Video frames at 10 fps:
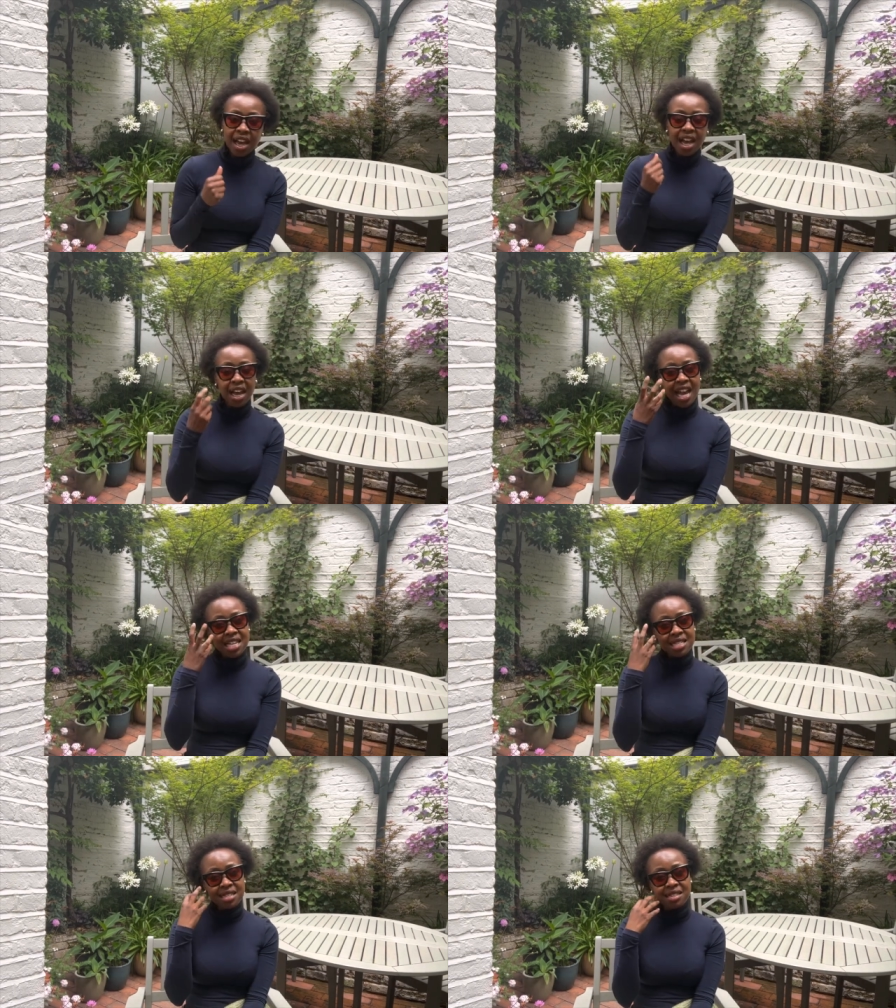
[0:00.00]
Uh,
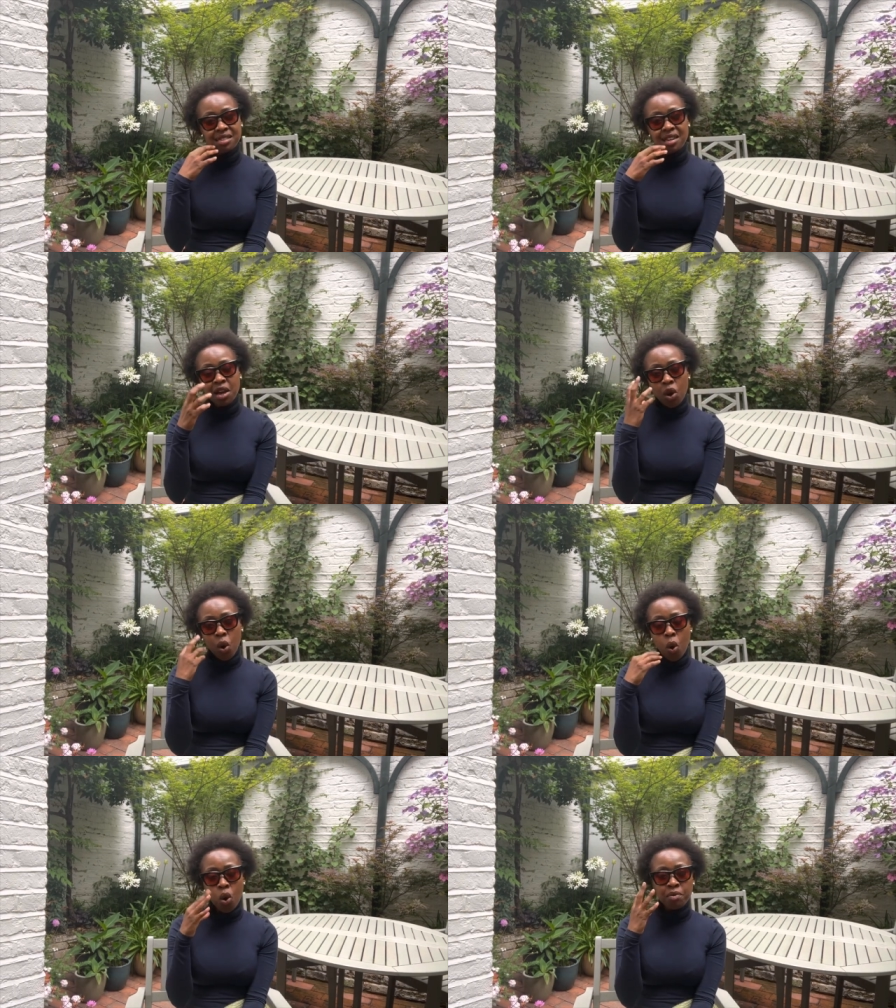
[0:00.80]
as the
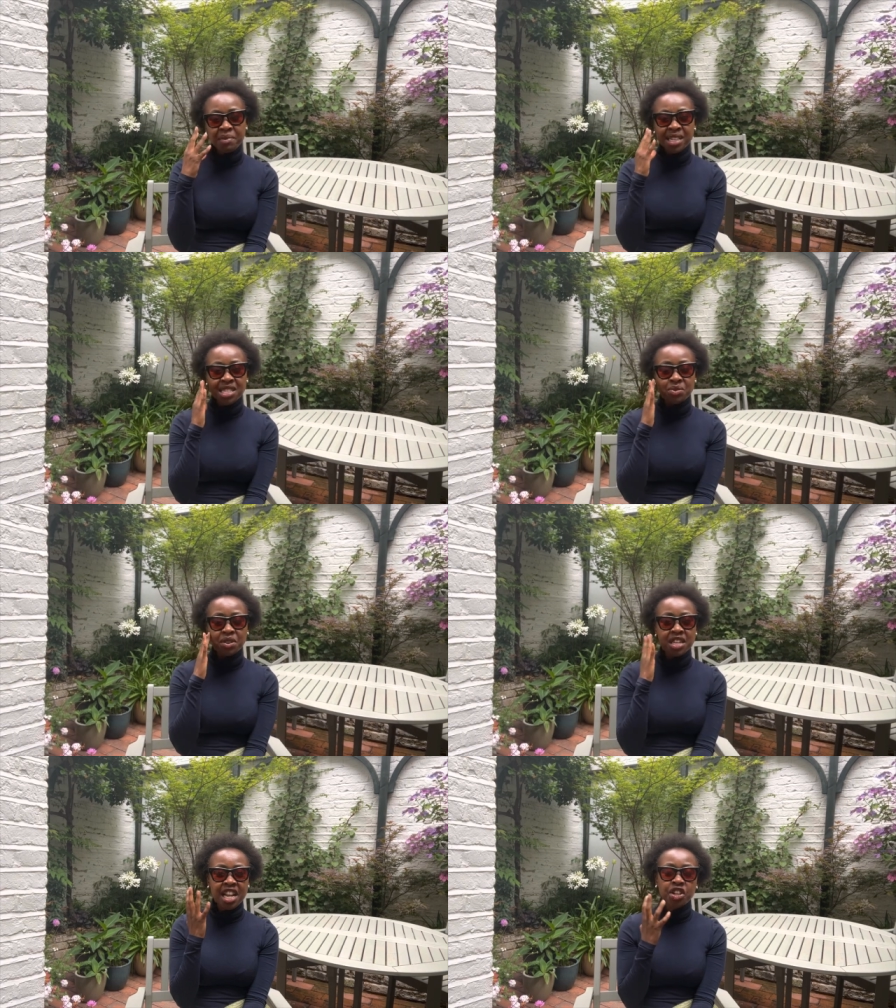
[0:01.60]
horn mixes
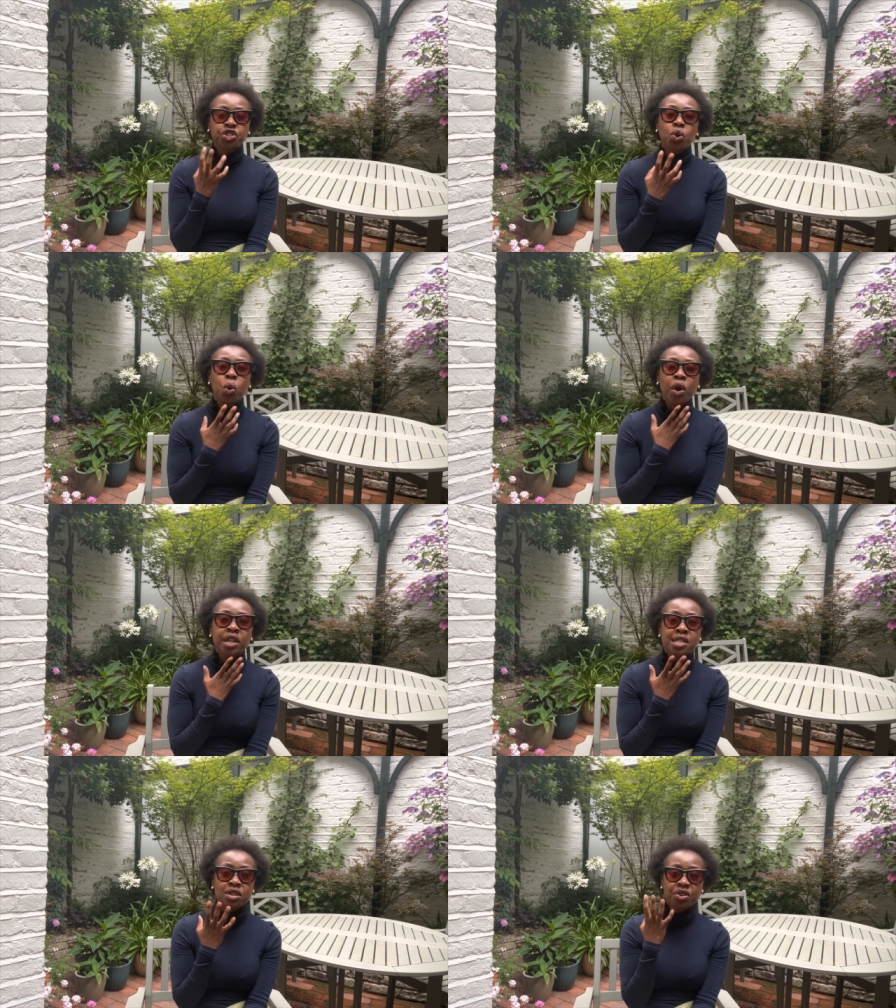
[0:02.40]
with the natural
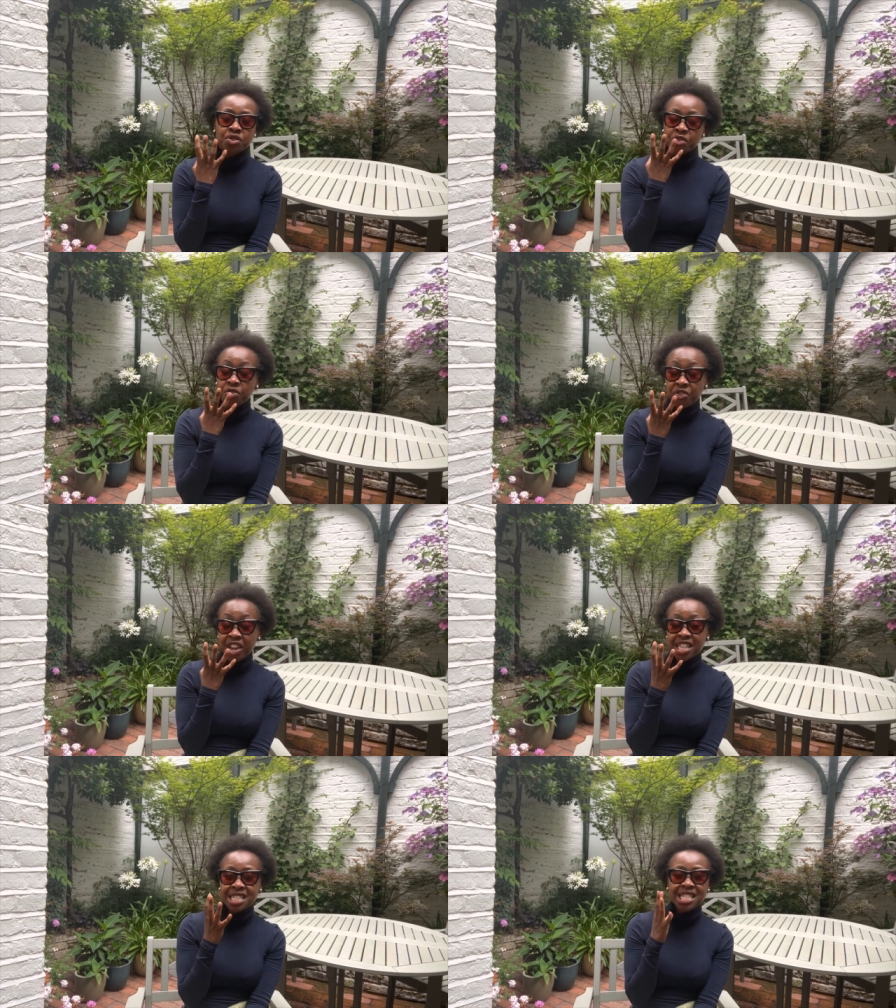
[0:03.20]
oils on your
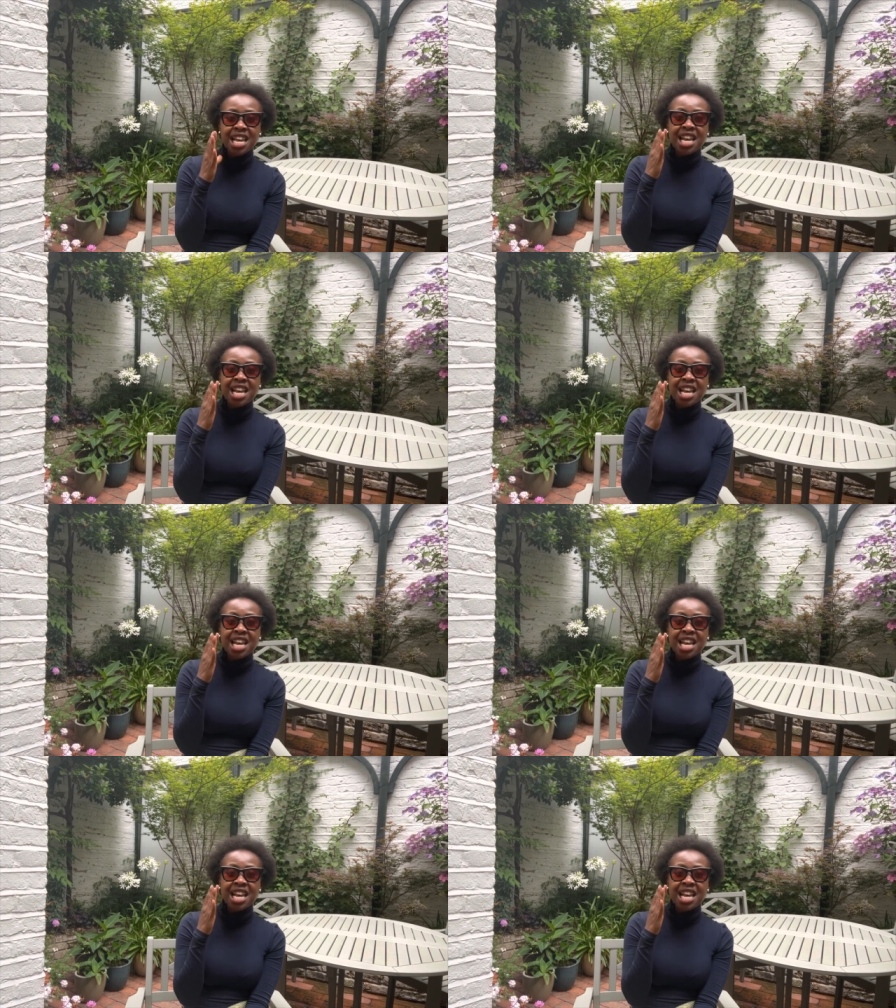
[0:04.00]
face,